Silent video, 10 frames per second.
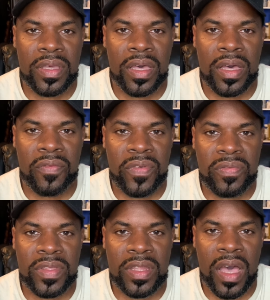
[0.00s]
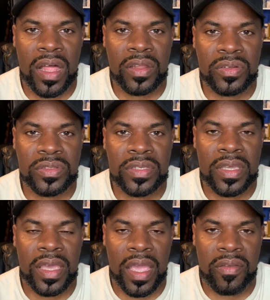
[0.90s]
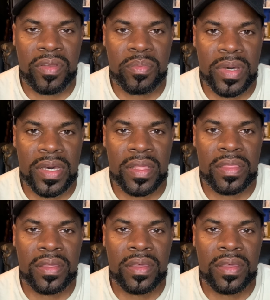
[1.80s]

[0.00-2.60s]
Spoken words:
$50 every month.